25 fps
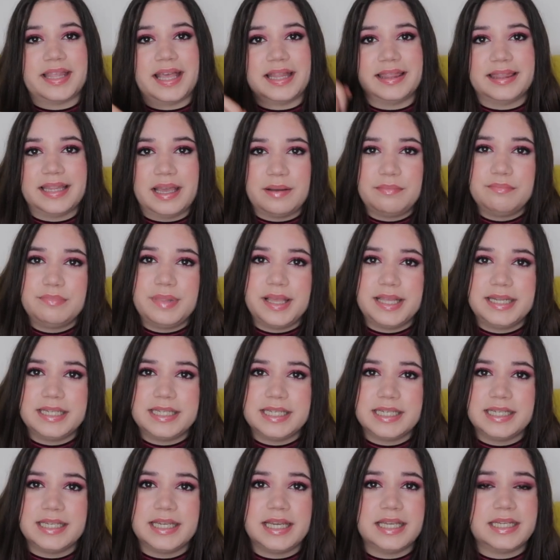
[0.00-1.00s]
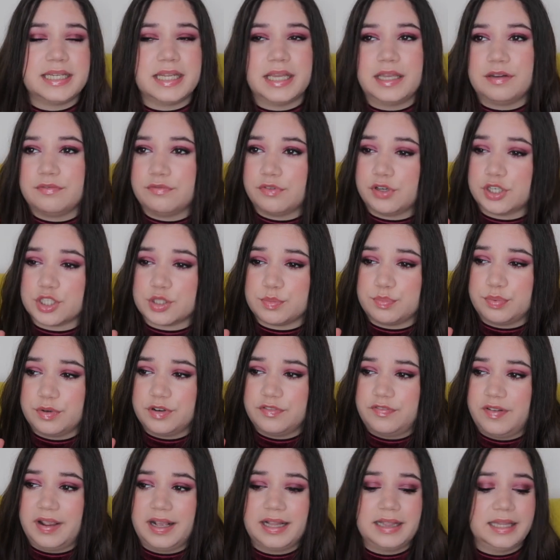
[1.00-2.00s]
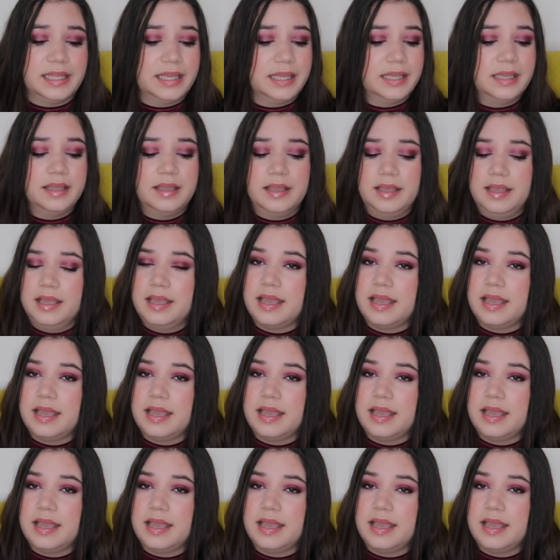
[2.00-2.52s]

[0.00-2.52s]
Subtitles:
and then blending it, it works perfectly.